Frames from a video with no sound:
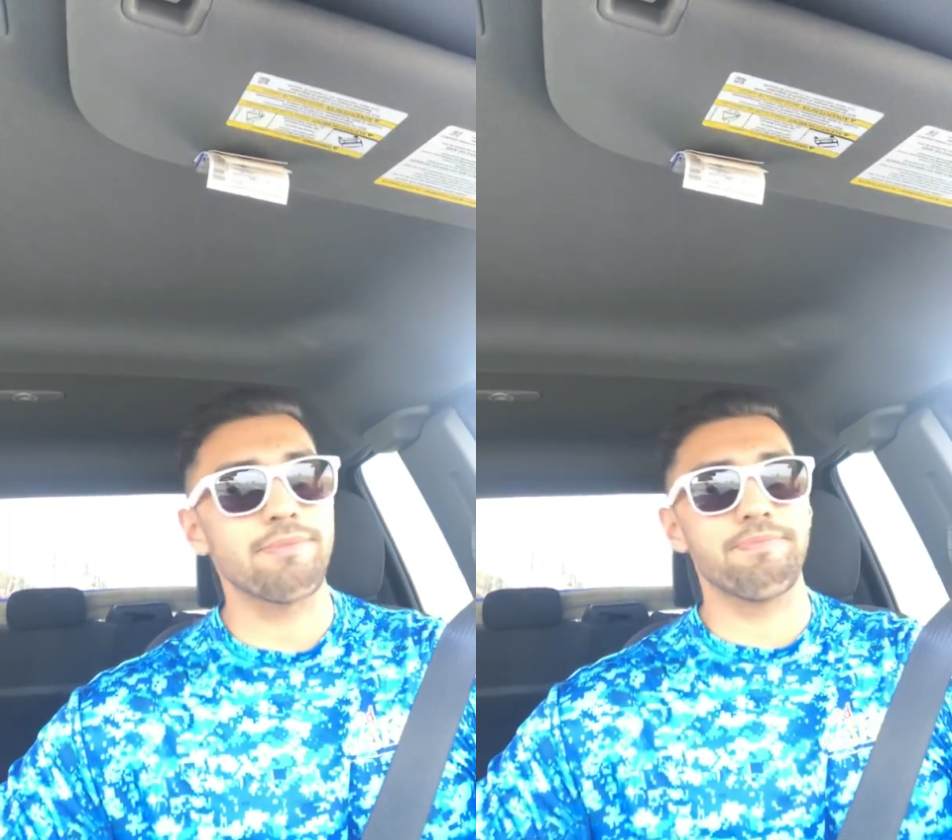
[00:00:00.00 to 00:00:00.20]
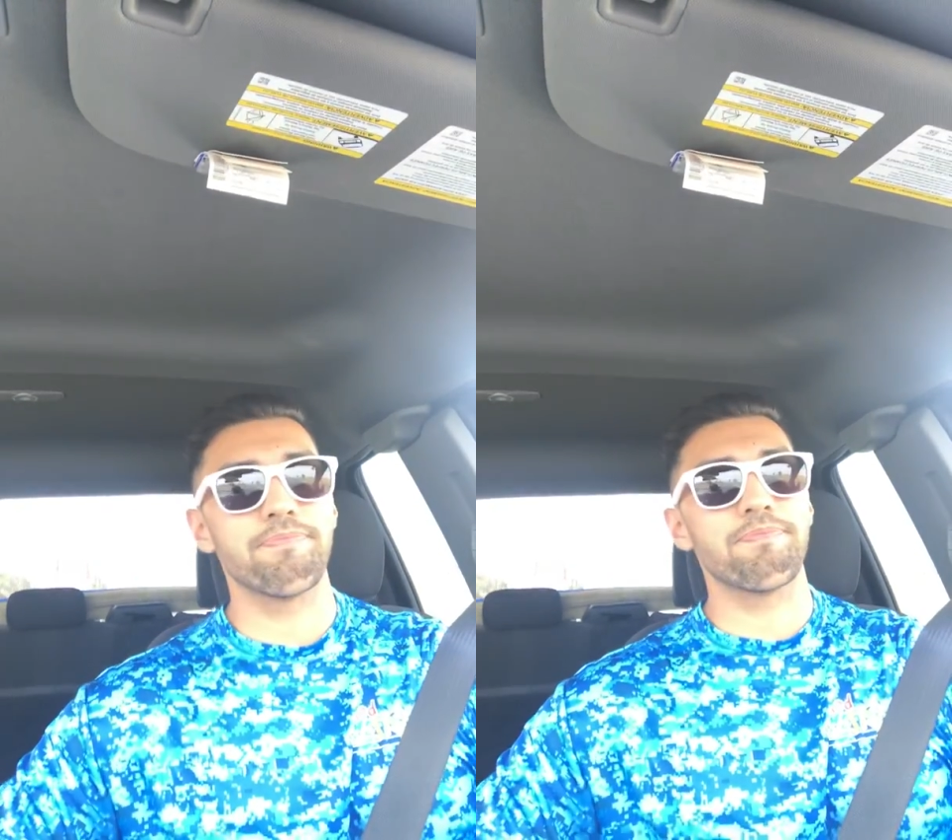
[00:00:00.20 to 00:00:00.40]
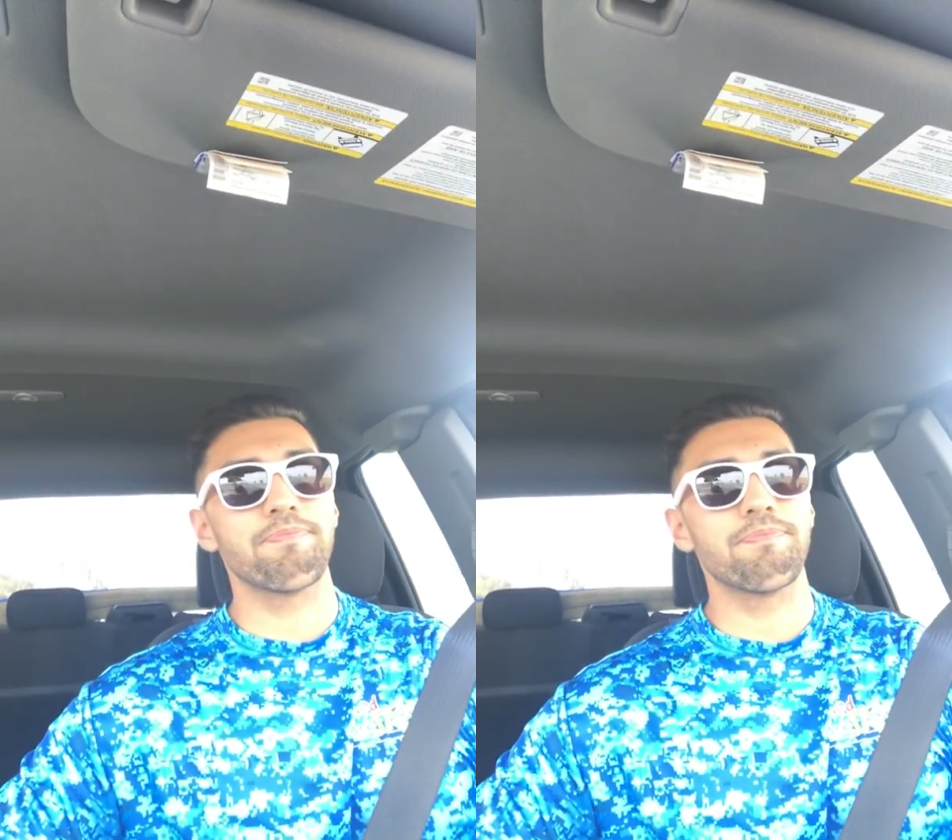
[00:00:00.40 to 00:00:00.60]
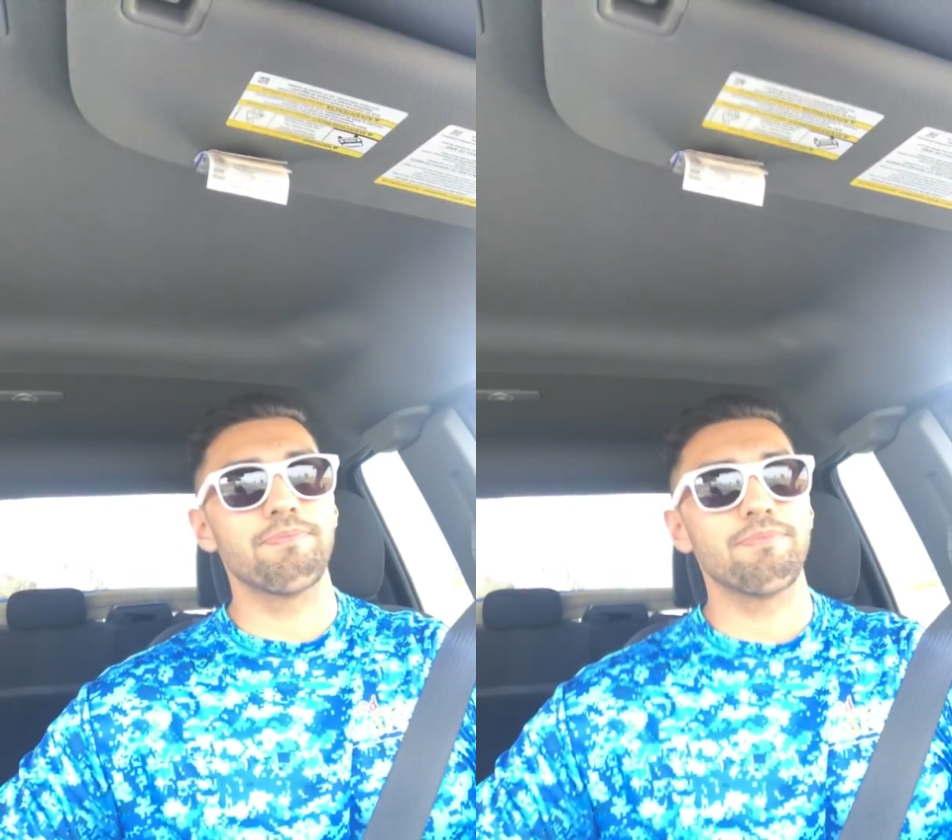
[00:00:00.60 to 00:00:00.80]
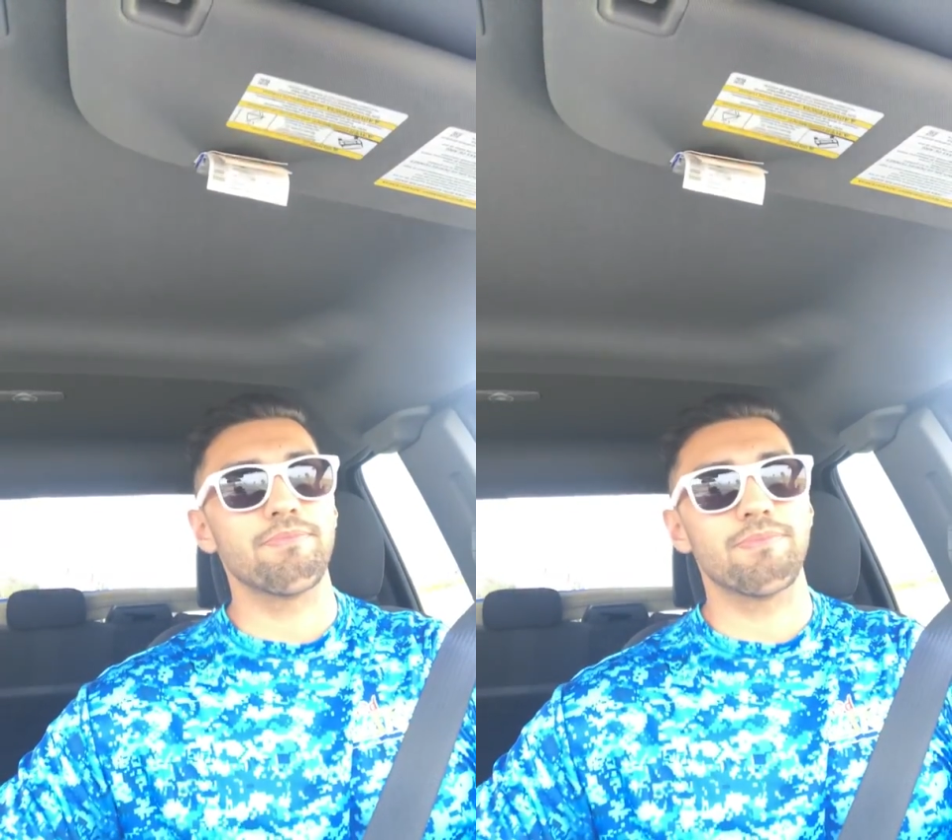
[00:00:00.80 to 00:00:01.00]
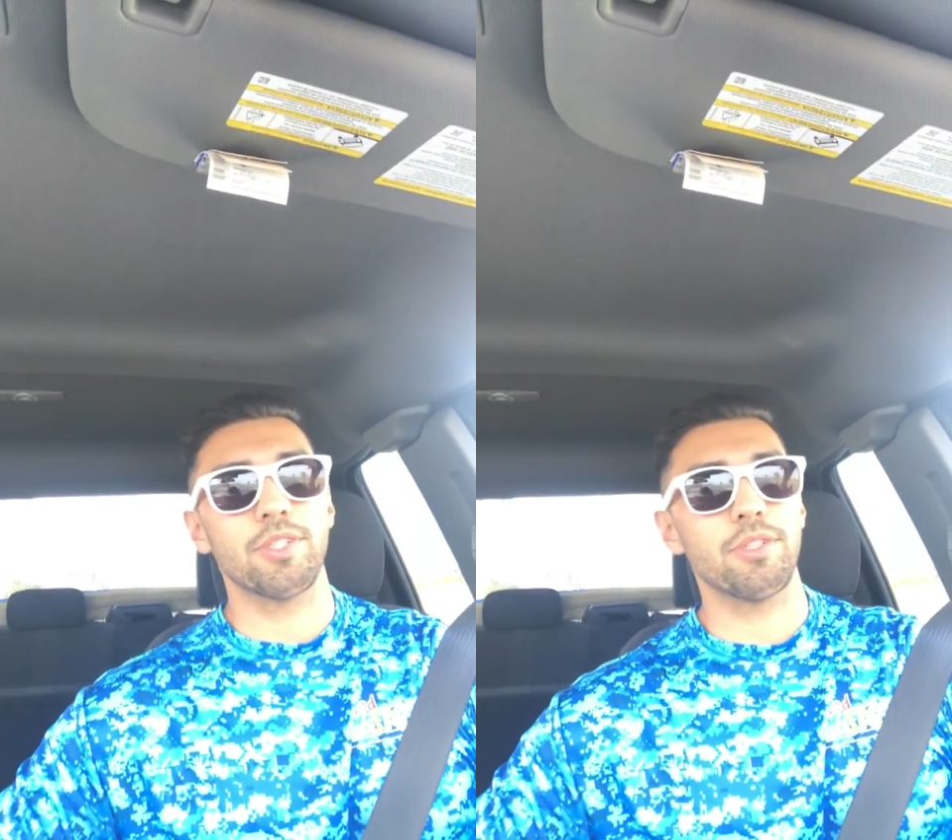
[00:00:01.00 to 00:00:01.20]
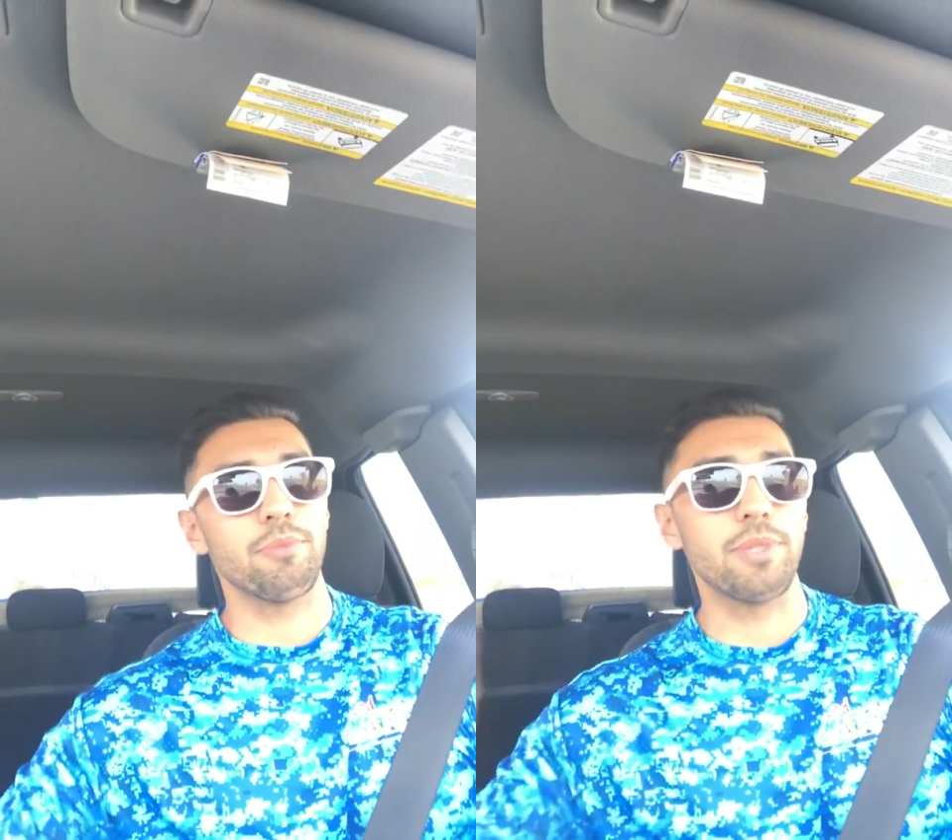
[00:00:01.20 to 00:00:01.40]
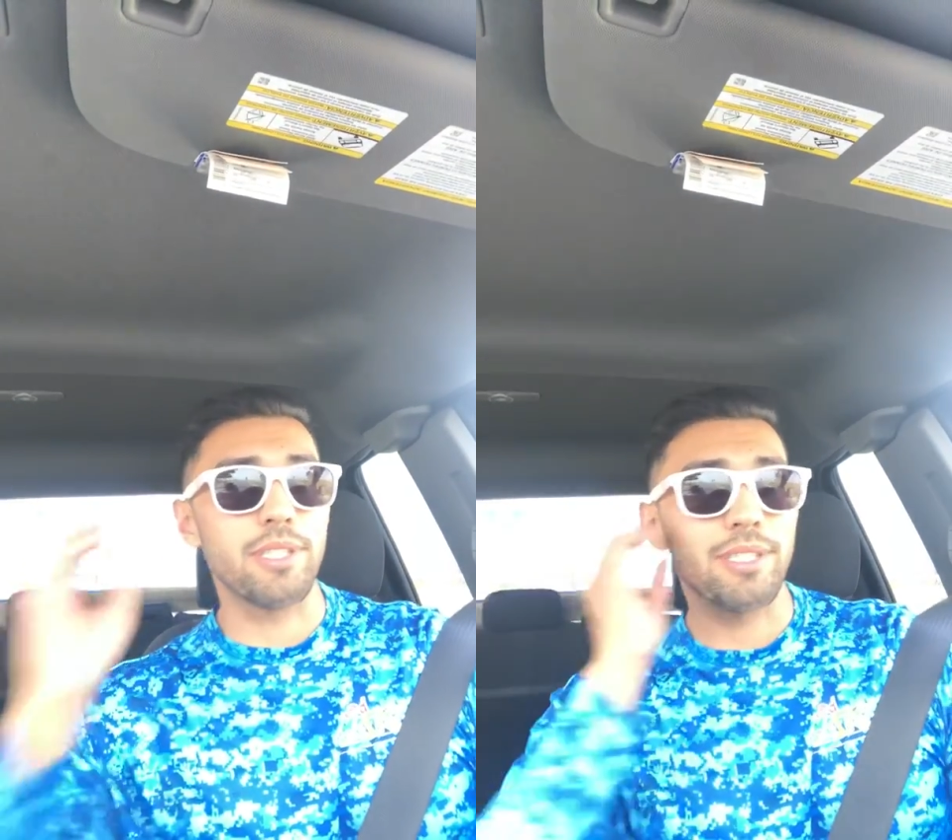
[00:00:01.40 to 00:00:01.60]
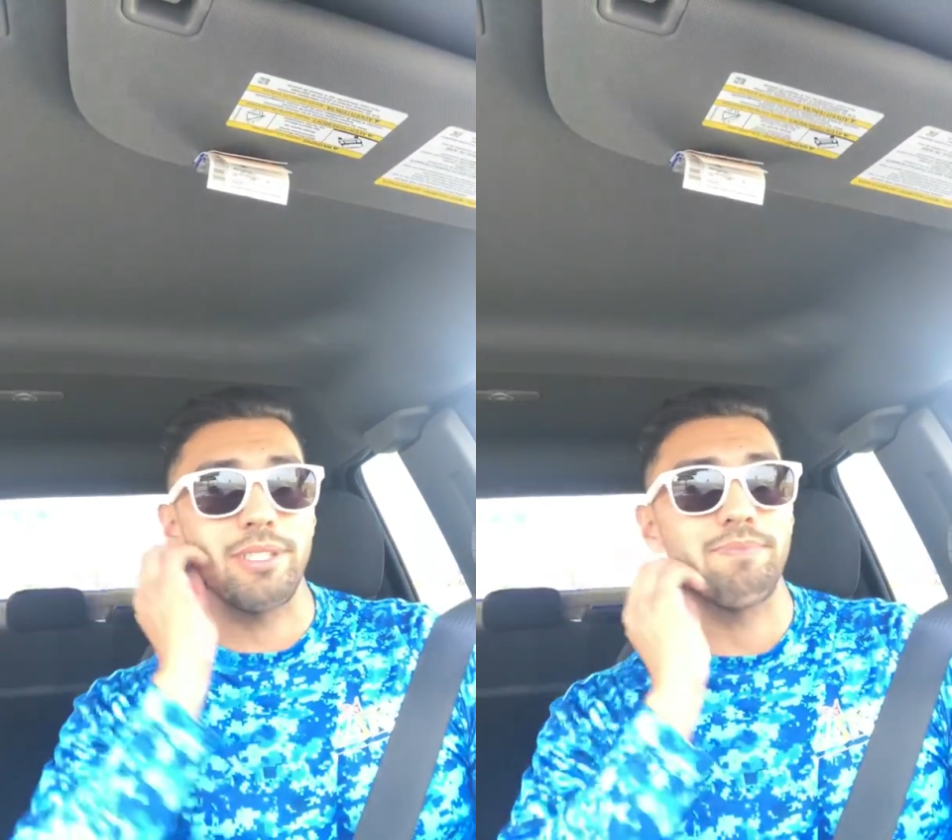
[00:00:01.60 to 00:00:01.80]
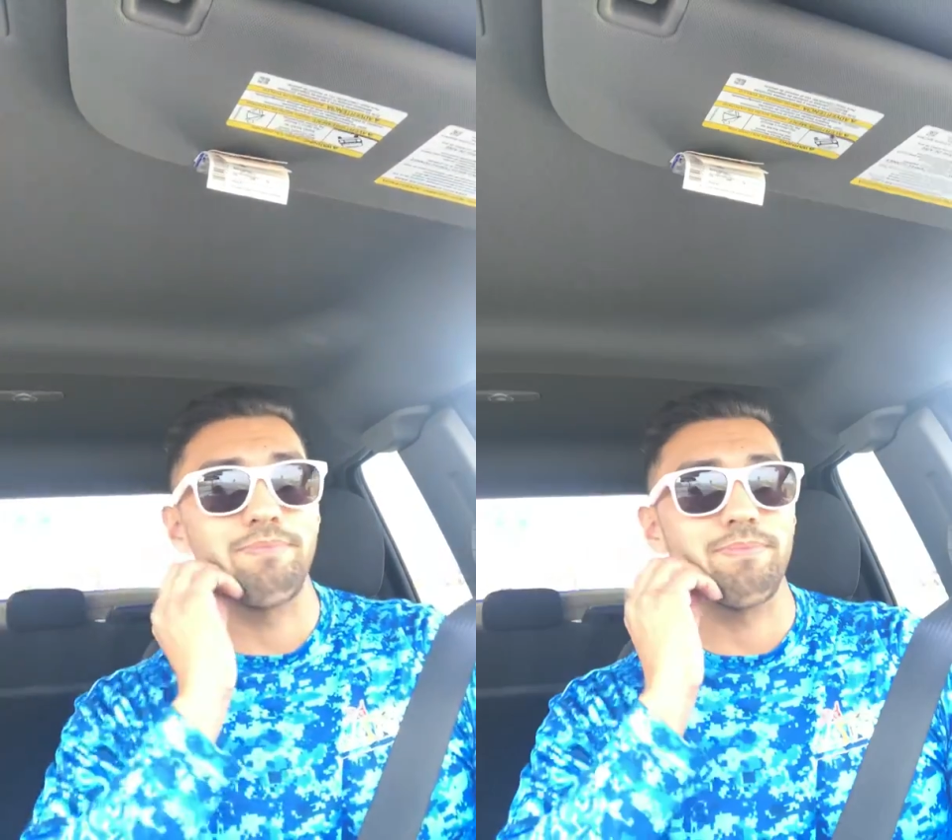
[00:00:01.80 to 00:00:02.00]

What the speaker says: it could be